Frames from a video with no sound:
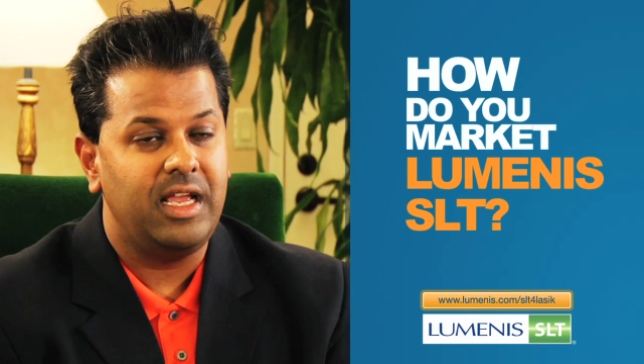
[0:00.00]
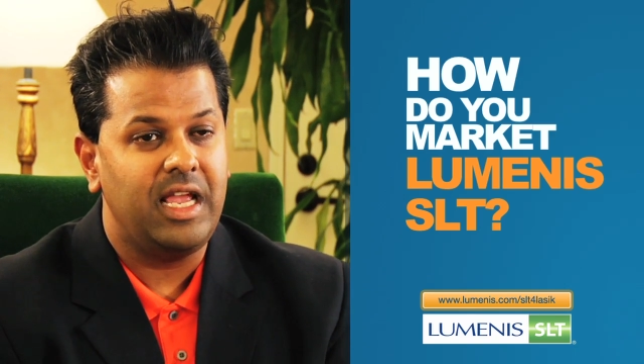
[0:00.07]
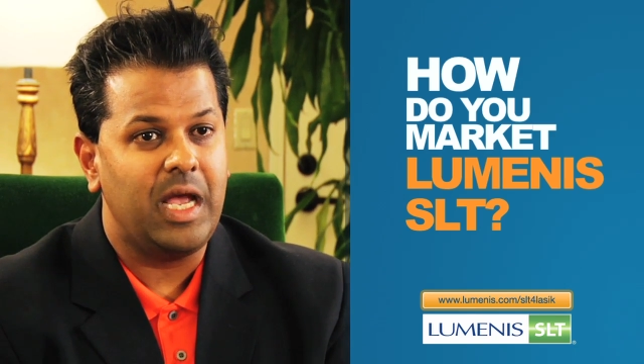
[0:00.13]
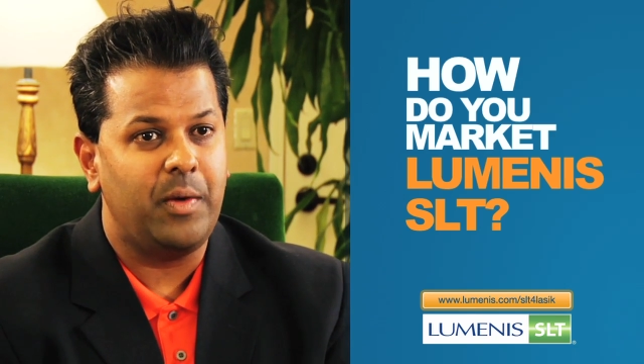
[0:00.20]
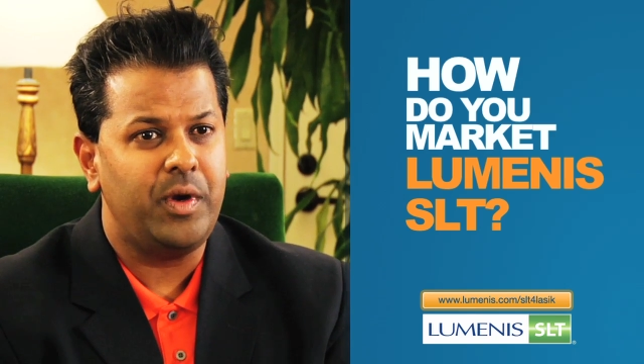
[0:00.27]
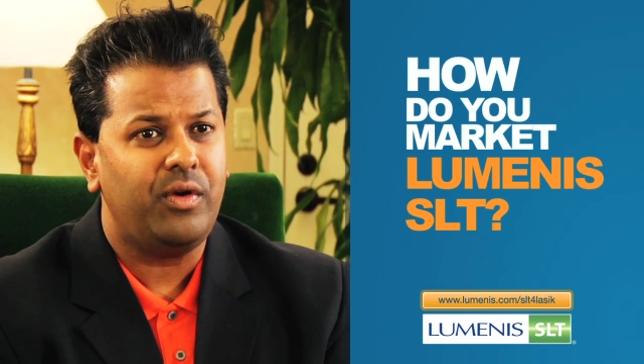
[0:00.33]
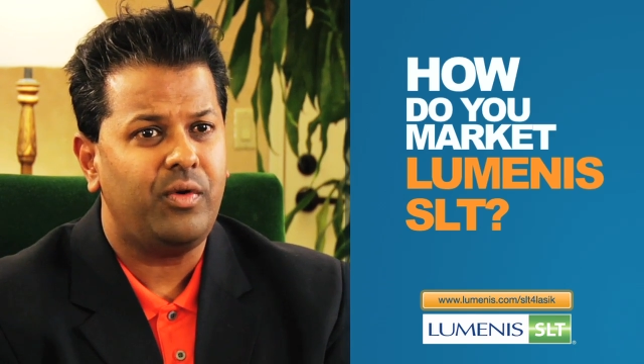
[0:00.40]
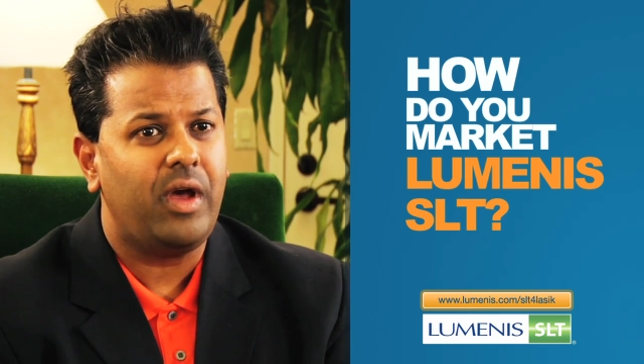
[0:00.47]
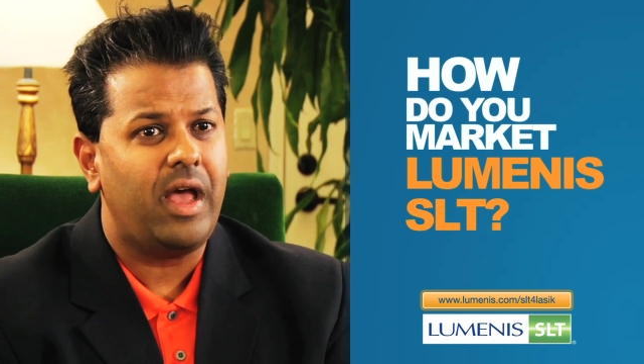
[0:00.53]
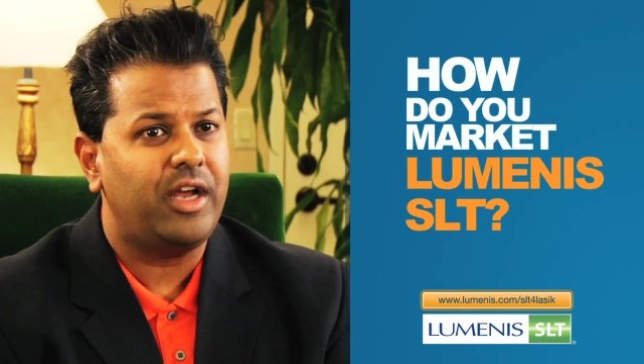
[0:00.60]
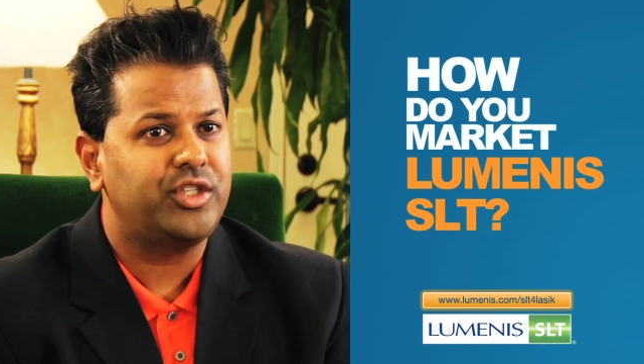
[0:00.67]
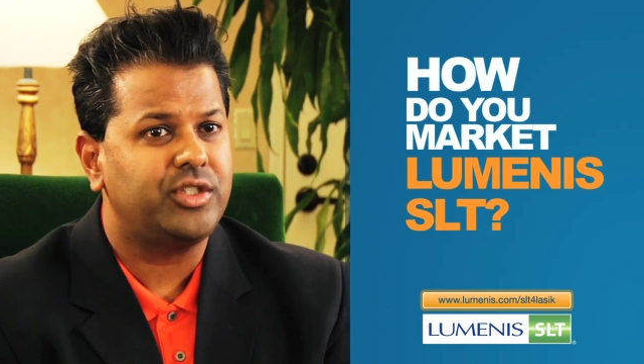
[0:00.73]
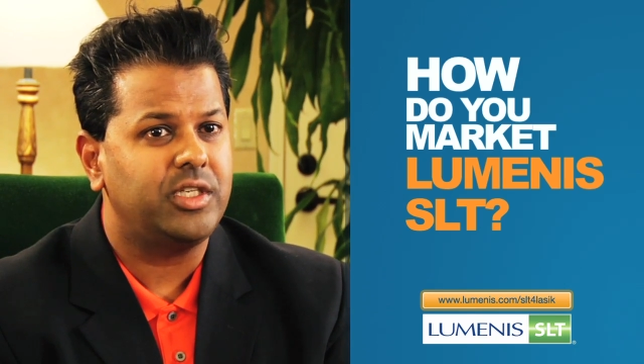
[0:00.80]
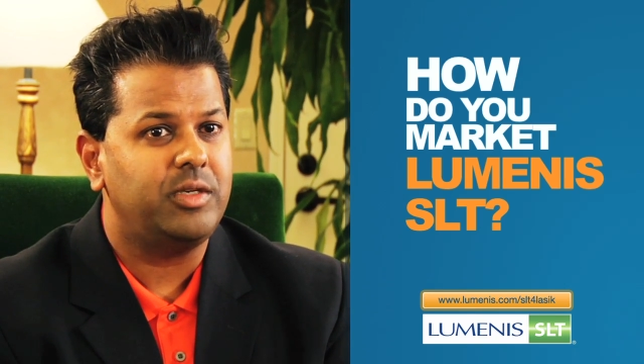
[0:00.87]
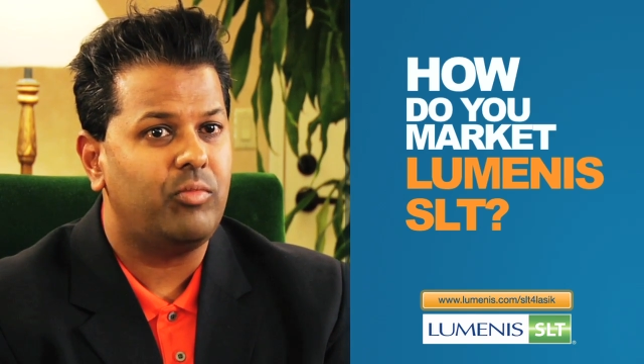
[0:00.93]
and we don't
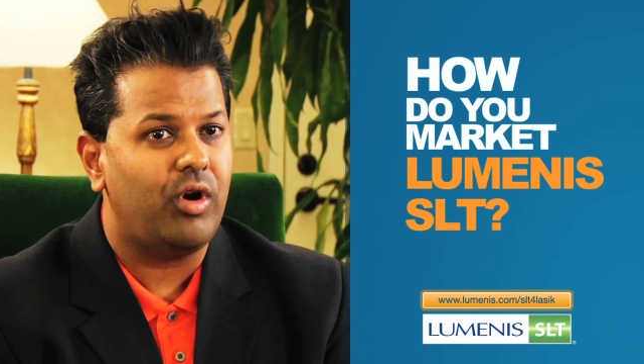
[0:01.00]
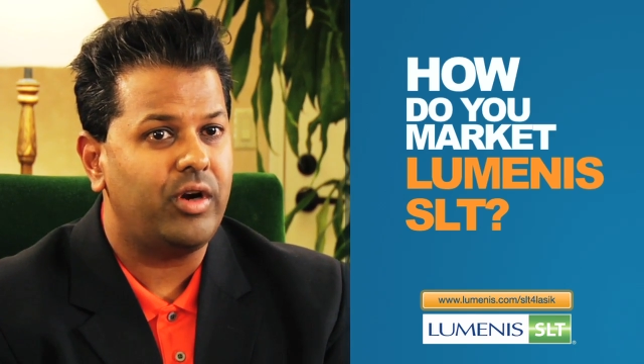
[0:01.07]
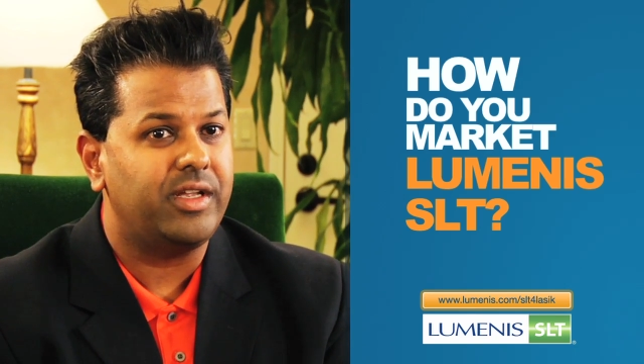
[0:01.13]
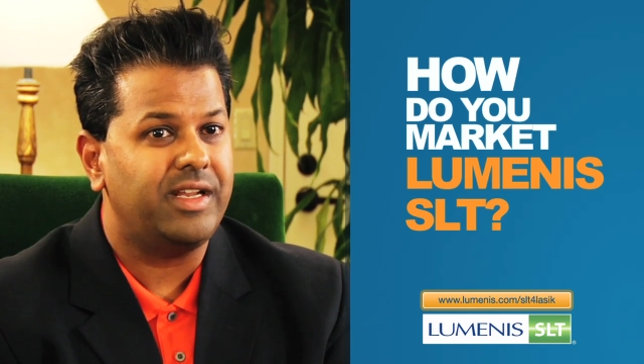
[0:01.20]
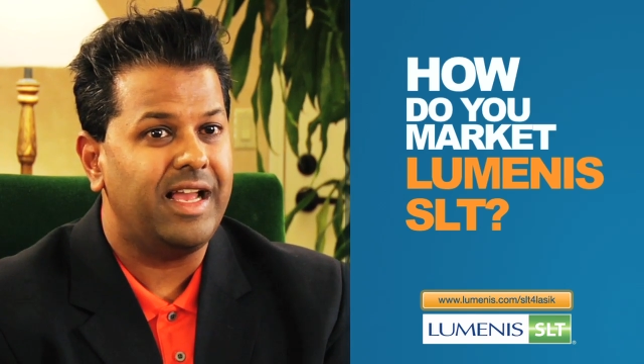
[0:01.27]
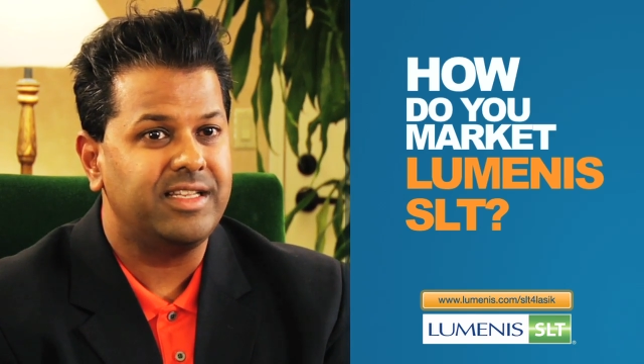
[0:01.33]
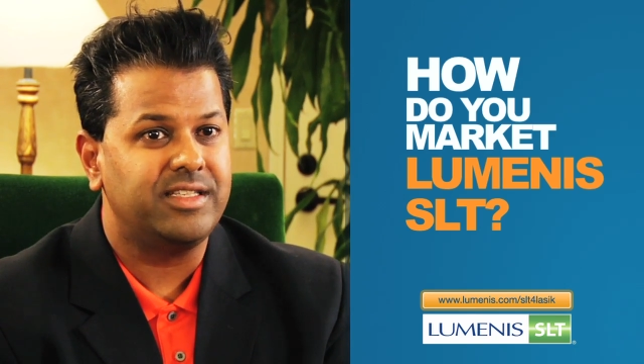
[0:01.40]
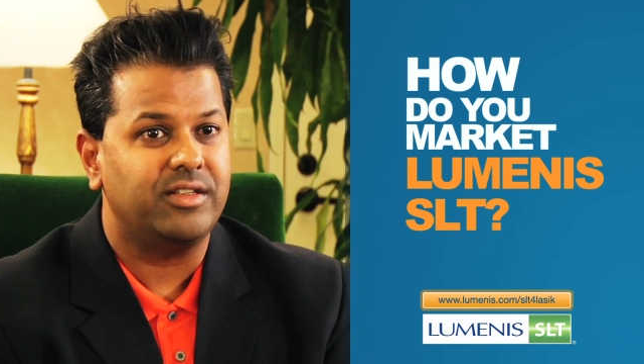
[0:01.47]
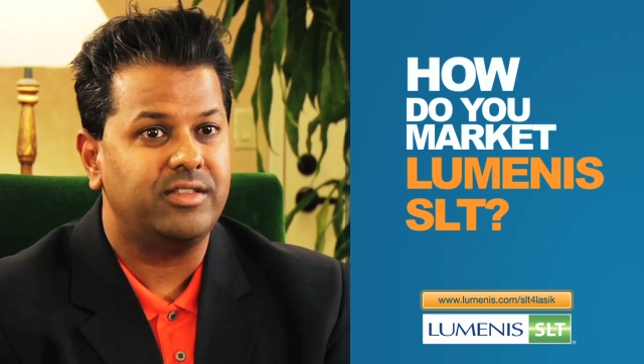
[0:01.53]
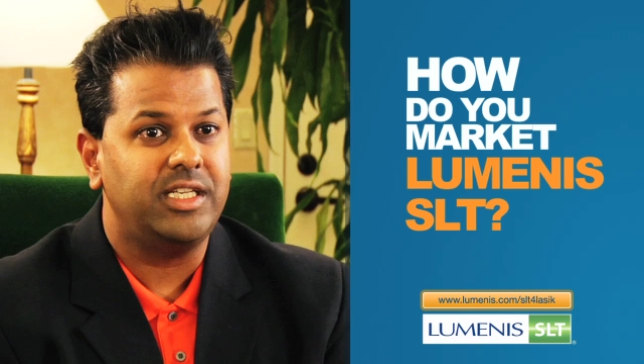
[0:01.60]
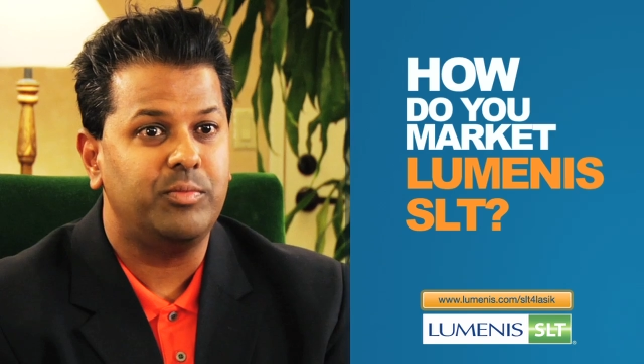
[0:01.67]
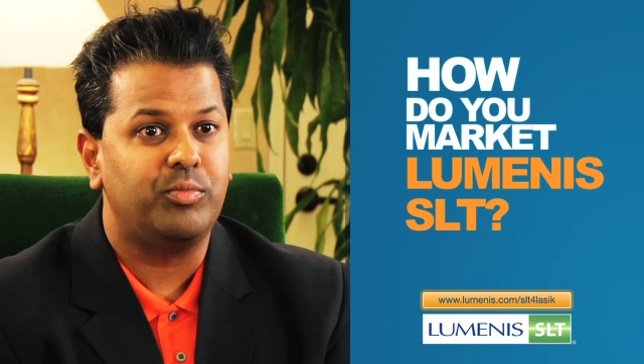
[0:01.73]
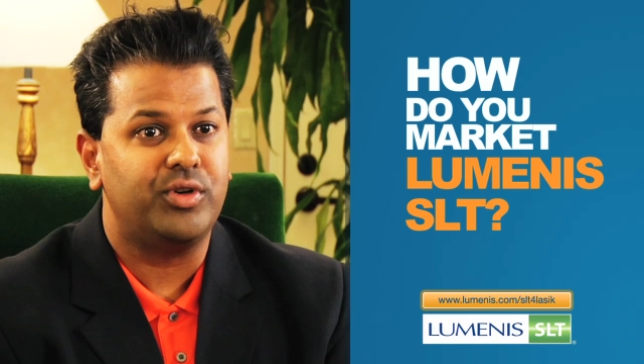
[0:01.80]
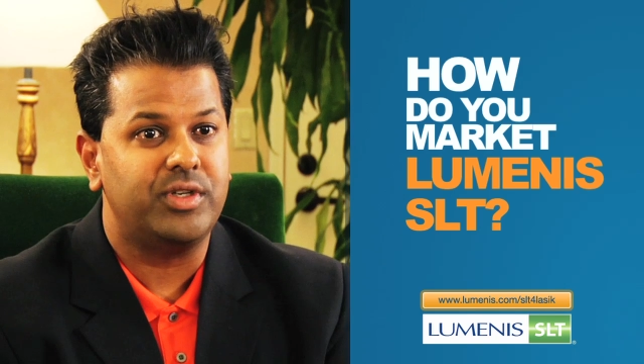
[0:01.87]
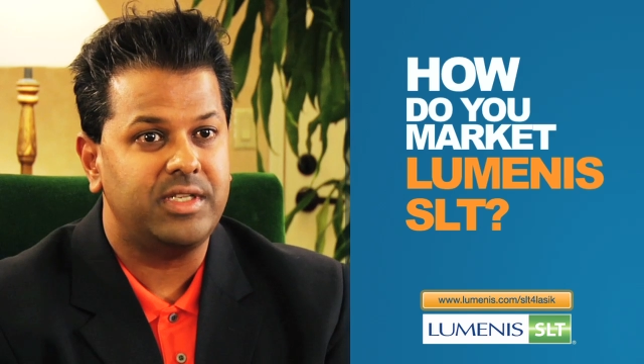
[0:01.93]
actually market
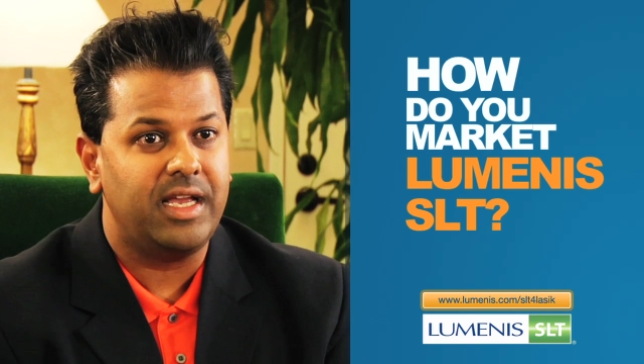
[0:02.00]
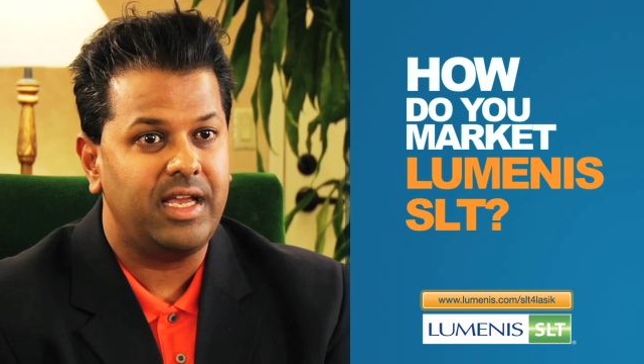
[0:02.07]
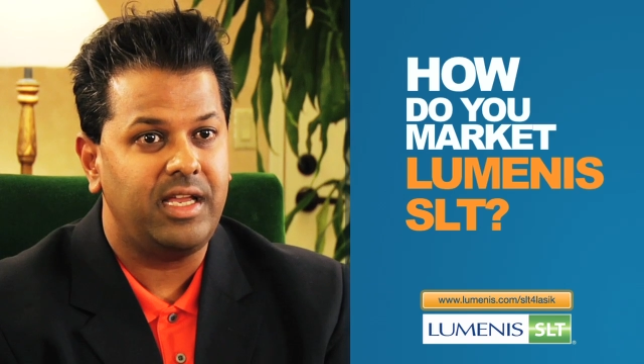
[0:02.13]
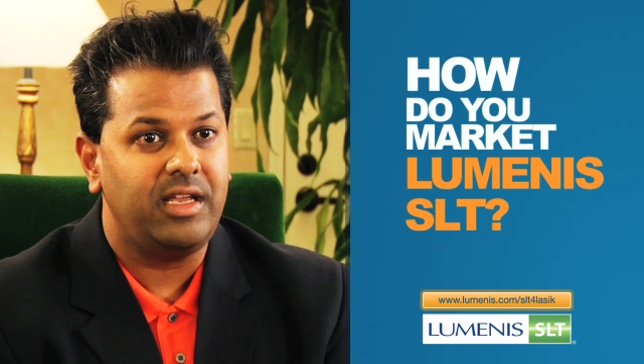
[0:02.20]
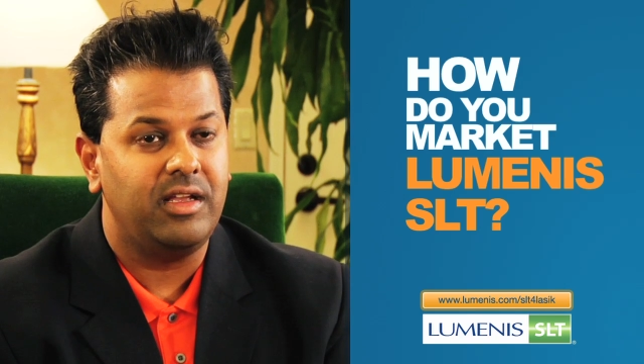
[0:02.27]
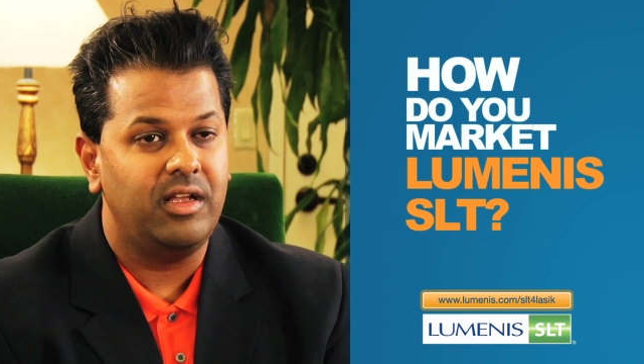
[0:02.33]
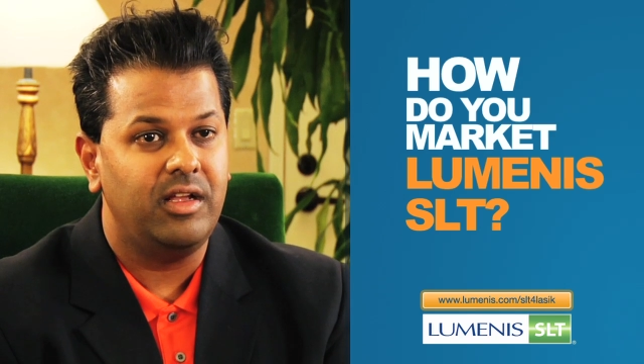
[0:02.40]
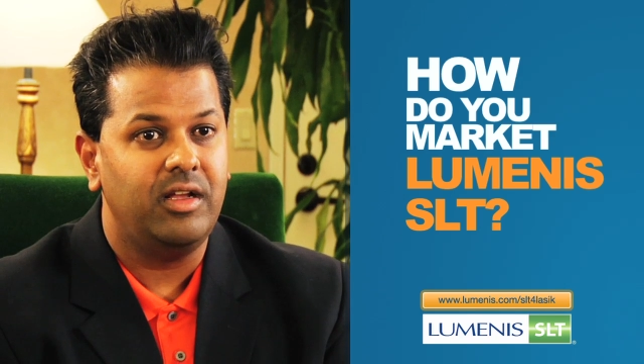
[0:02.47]
SLT per se,